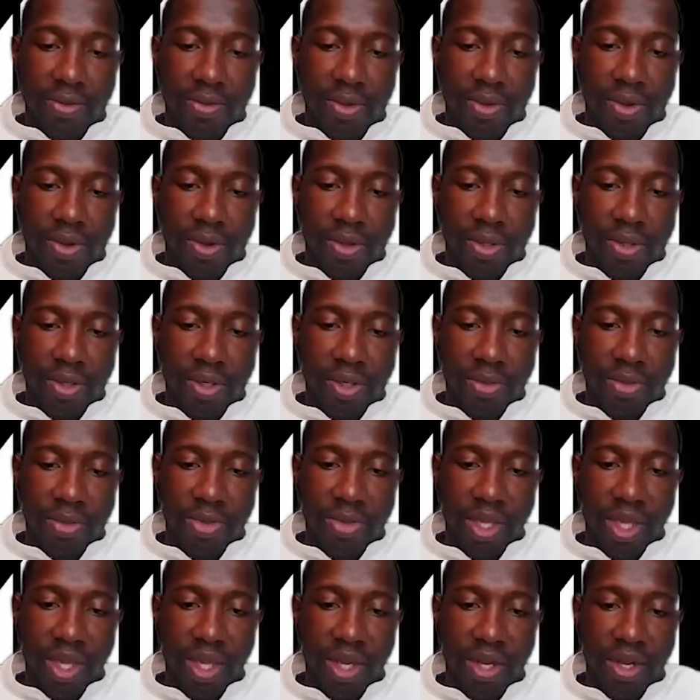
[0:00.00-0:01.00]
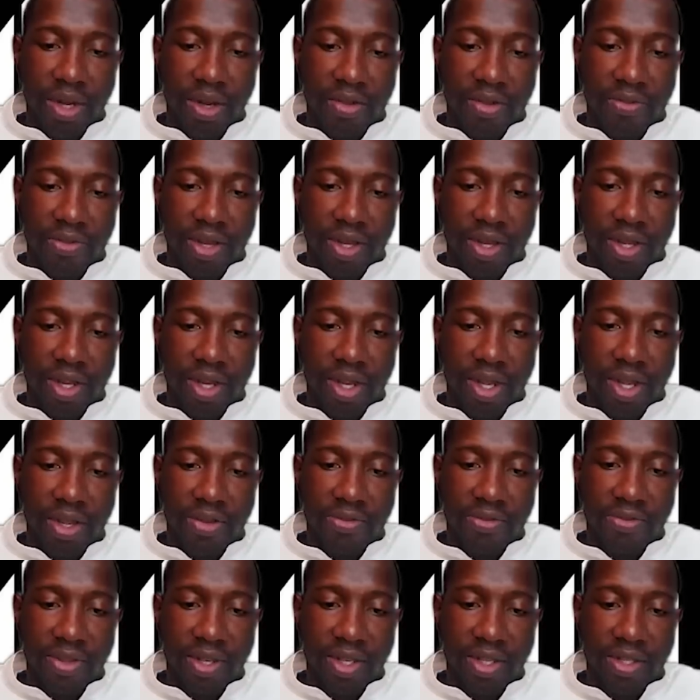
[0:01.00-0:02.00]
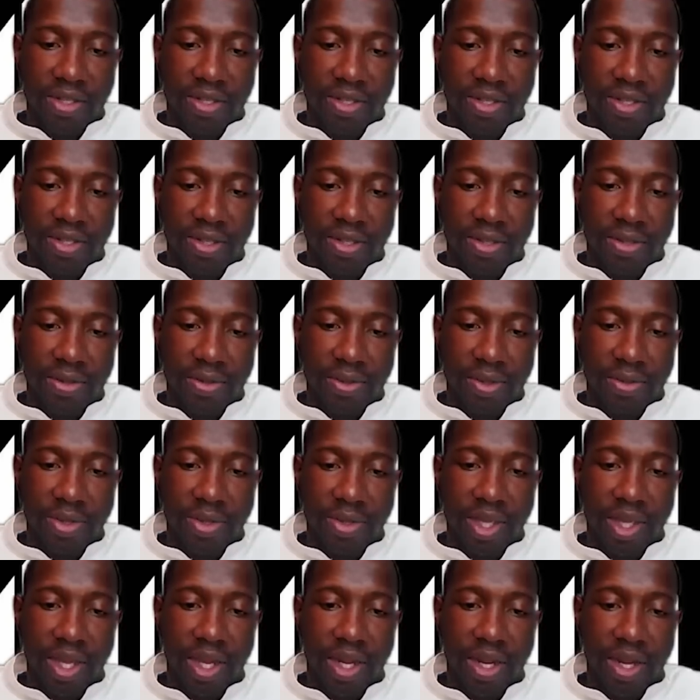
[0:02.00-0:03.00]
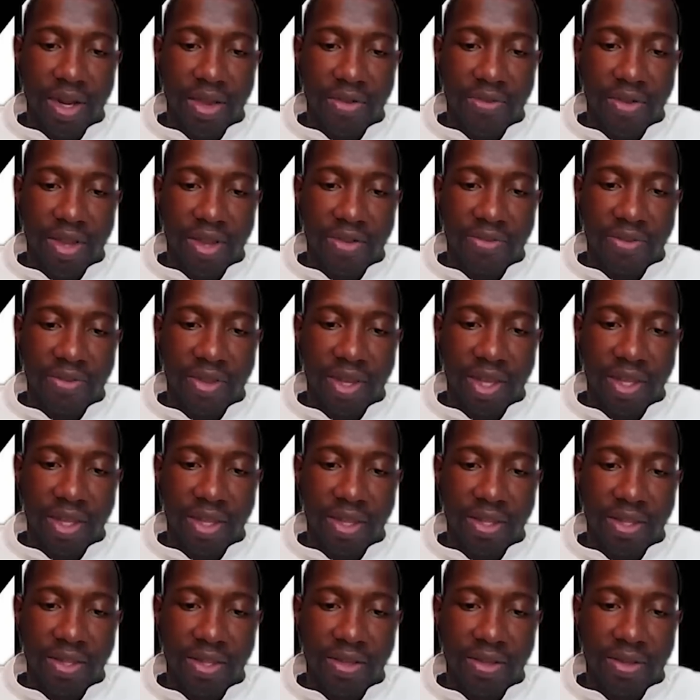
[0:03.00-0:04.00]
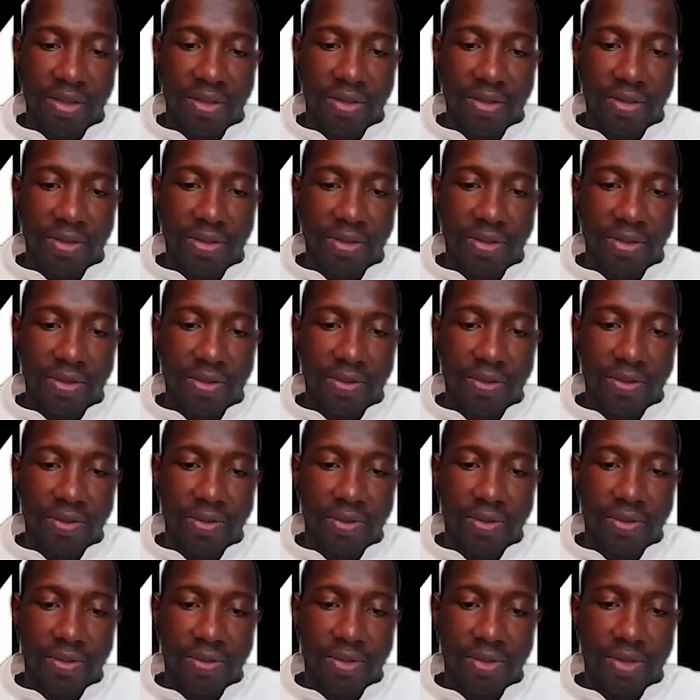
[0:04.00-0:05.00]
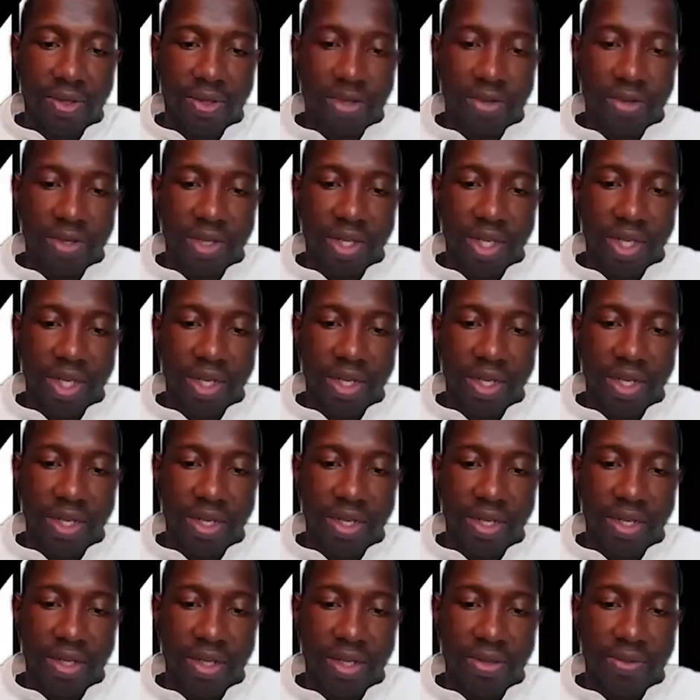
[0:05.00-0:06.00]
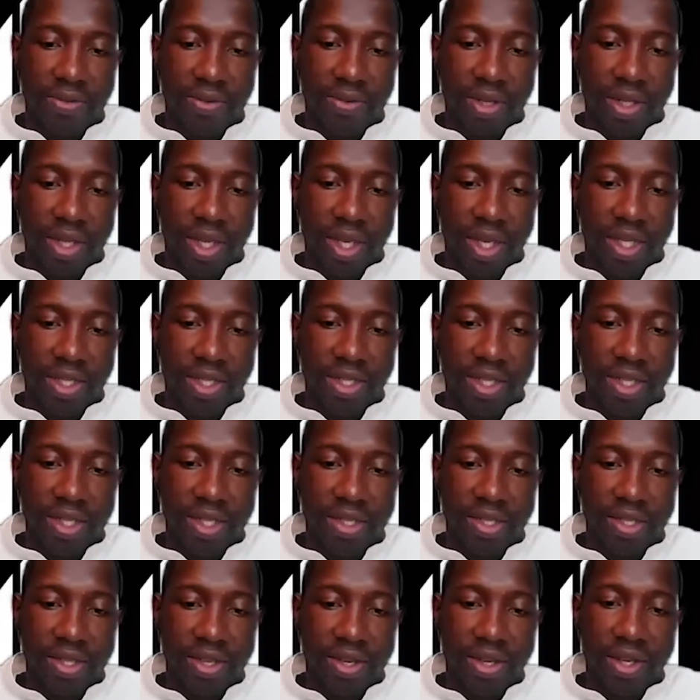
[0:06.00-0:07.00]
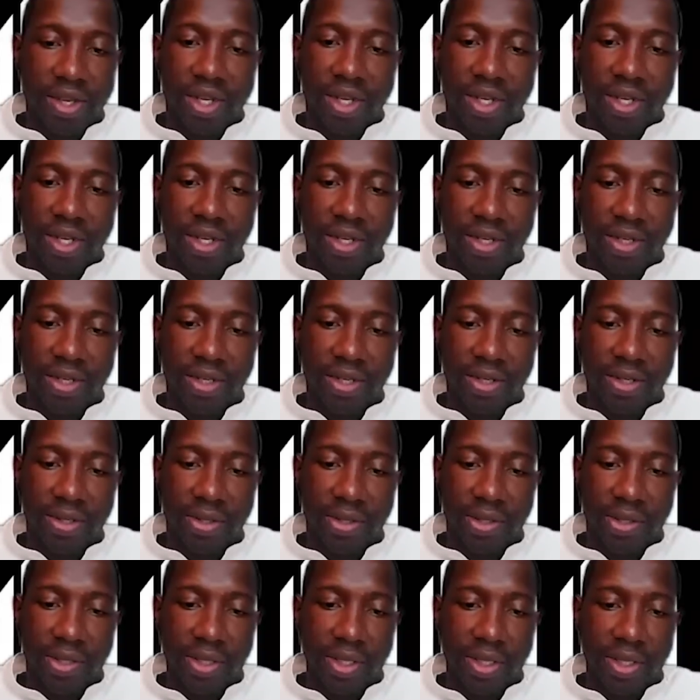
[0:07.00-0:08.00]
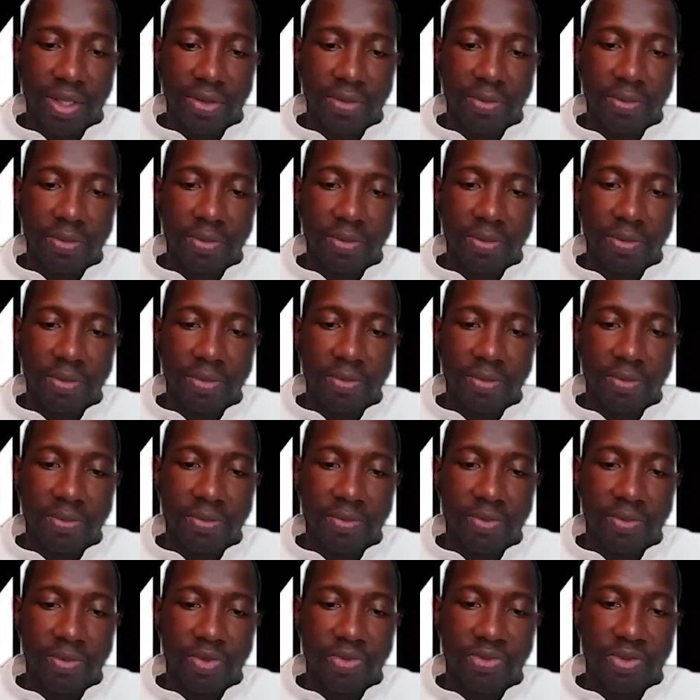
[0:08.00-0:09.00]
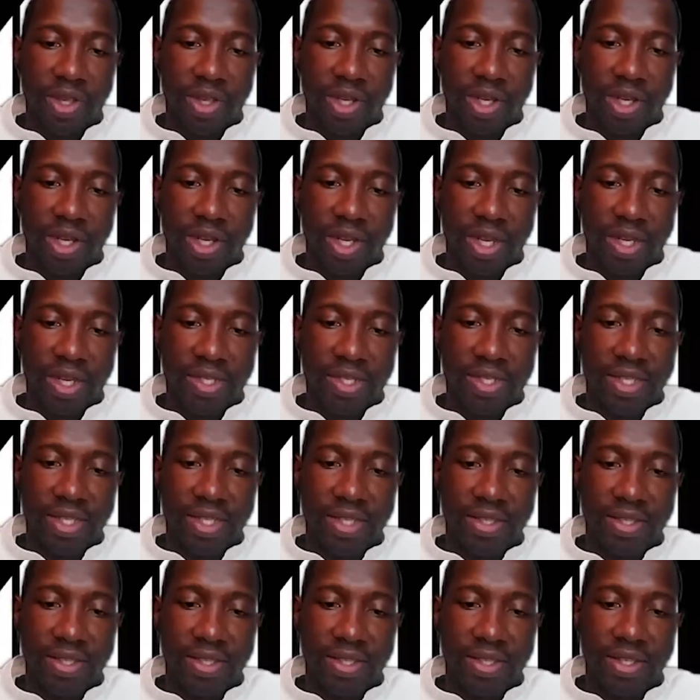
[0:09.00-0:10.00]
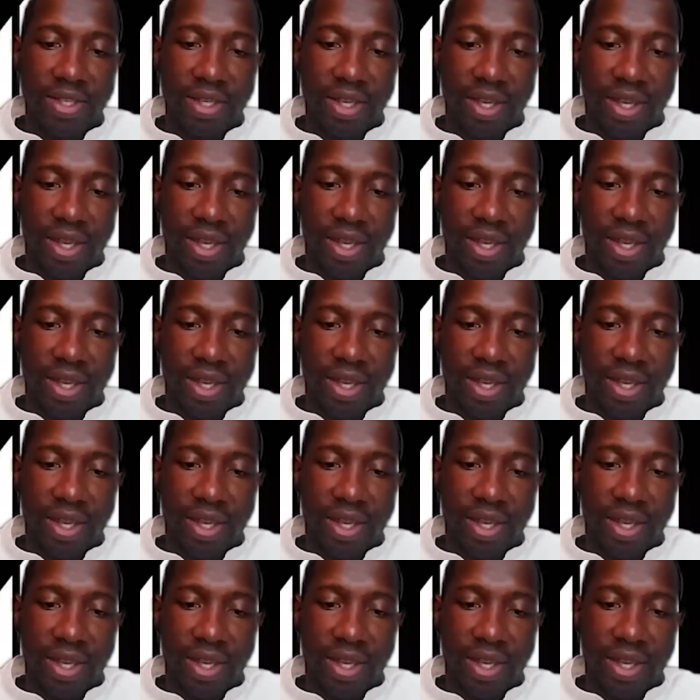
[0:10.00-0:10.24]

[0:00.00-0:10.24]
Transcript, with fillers: holding the beginning of our confidence or the beginning of our faith, knowing that what Yache started in revealing our sins,